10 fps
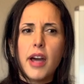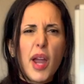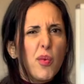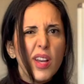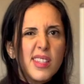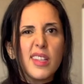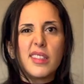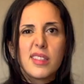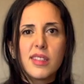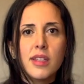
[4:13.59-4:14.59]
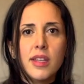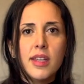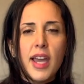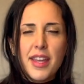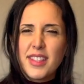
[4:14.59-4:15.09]
I wasn't.
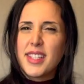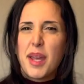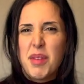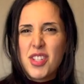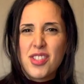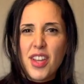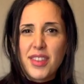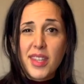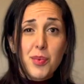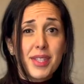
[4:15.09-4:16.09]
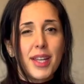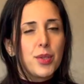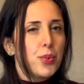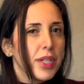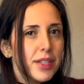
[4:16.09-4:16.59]
At the time, I just thought that was kind
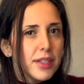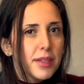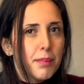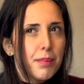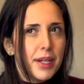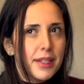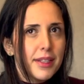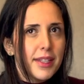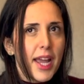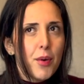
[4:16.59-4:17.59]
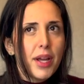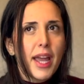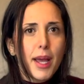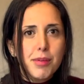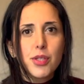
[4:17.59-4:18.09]
of weird, but now I
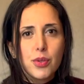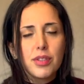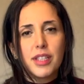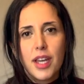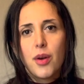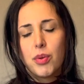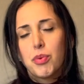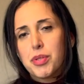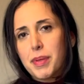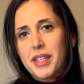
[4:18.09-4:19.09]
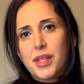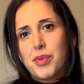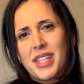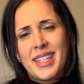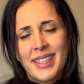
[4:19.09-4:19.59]
absolutely know it was because I
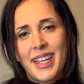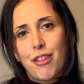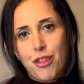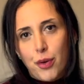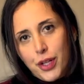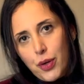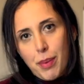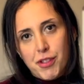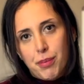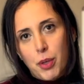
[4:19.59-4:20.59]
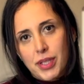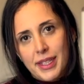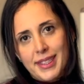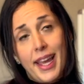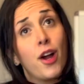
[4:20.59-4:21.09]
was eating like 30 grams of
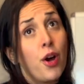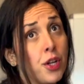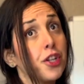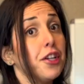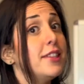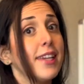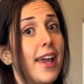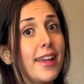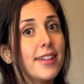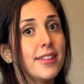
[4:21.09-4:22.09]
protein a day on a good day.